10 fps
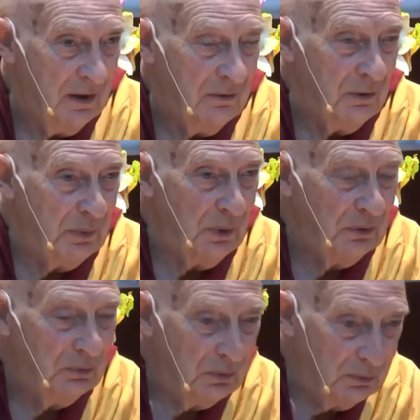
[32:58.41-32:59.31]
the
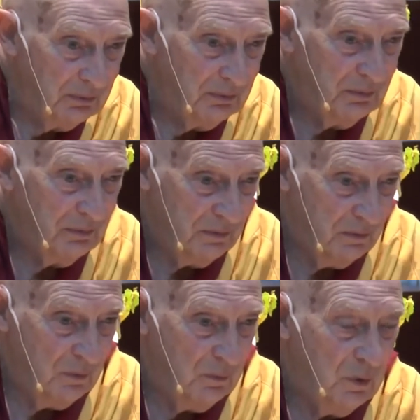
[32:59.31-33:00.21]
birds
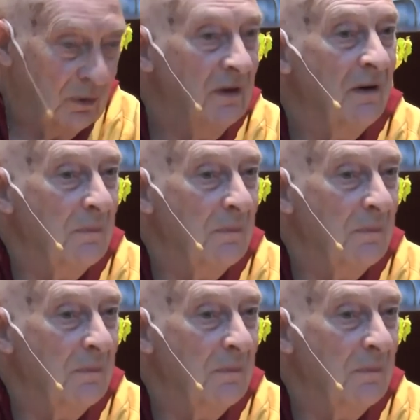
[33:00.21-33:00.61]
will give up